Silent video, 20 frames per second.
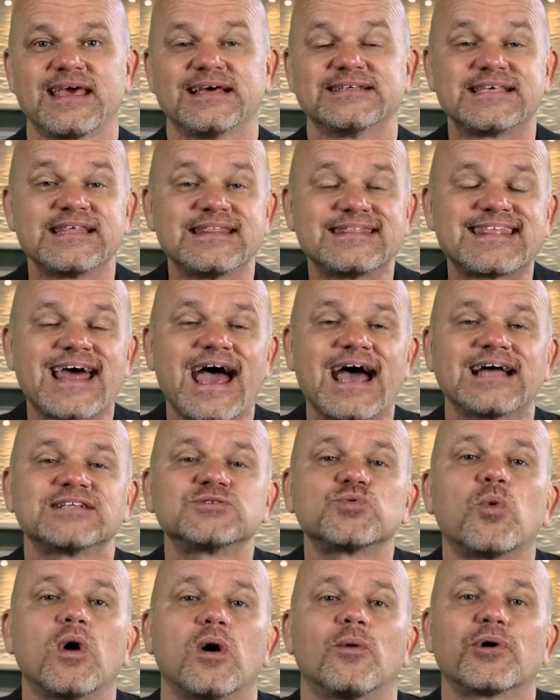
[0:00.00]
See,
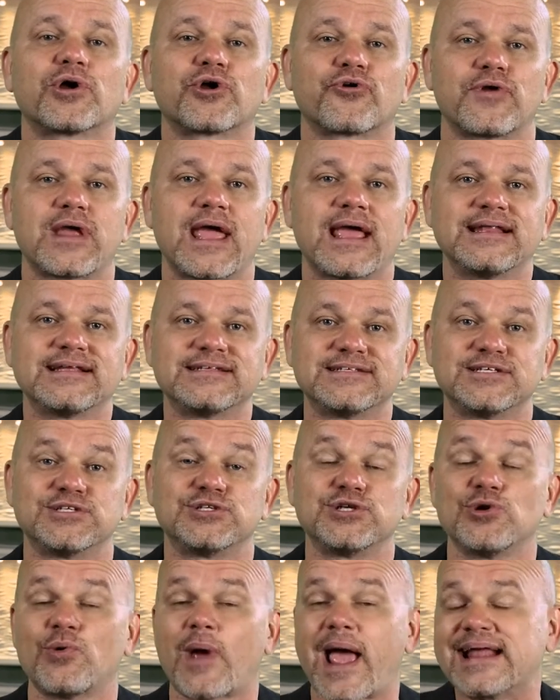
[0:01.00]
that's what we're created to
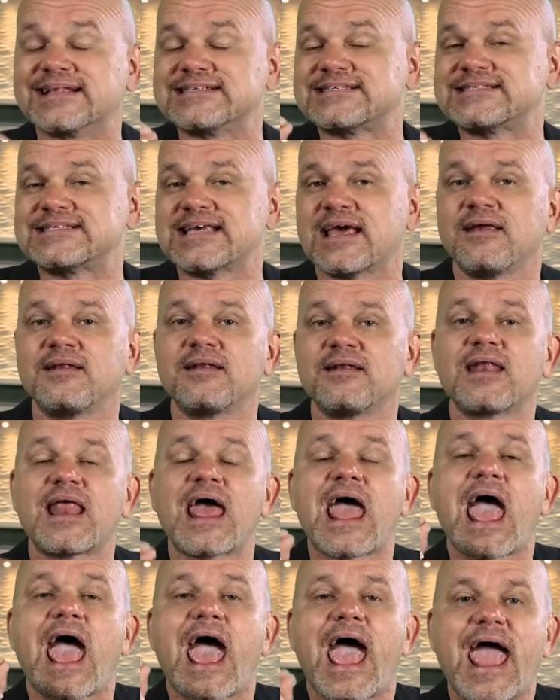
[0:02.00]
do, and Satan
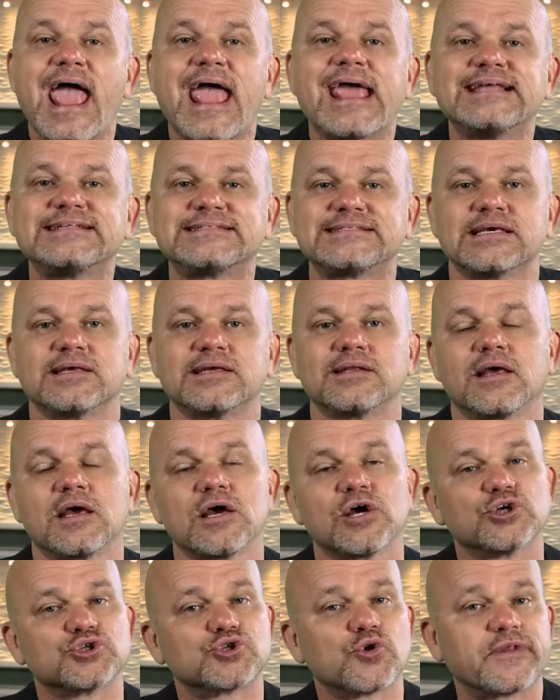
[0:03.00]
hates it.
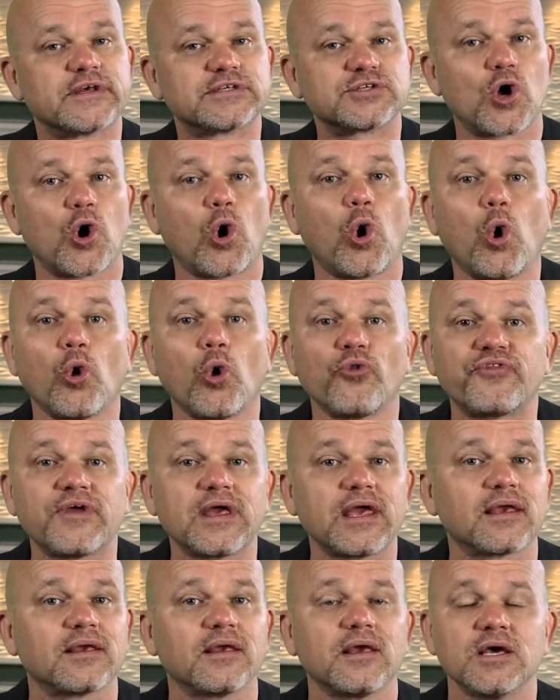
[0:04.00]
So this whole
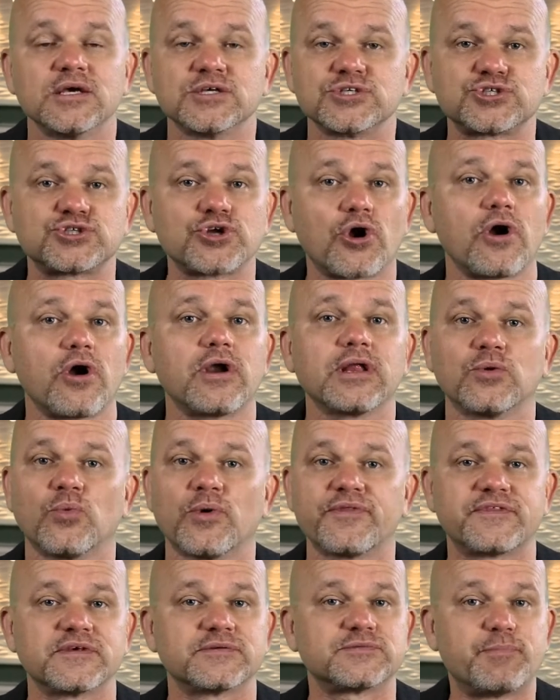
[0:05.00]
thing started
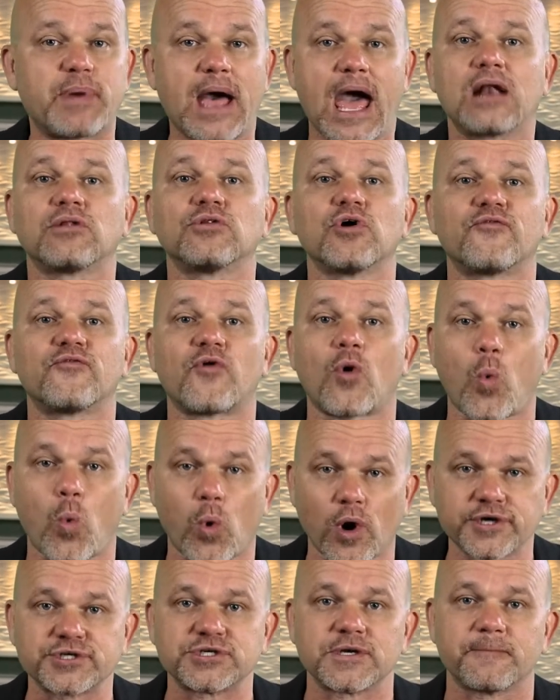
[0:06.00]
with this battle over
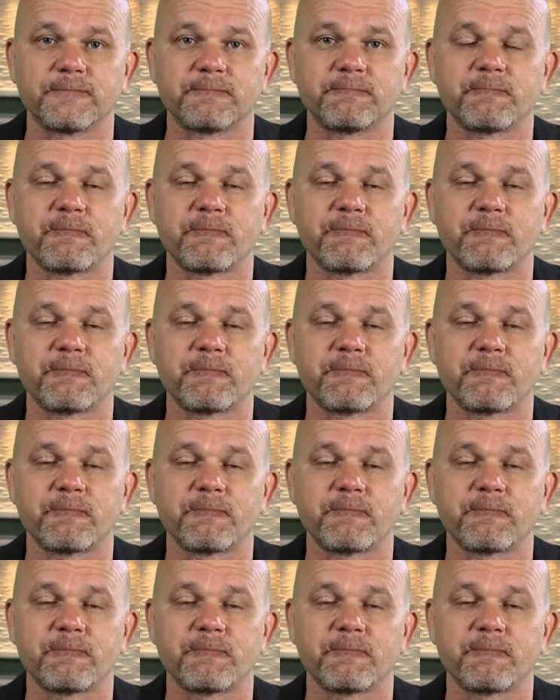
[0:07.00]
worship.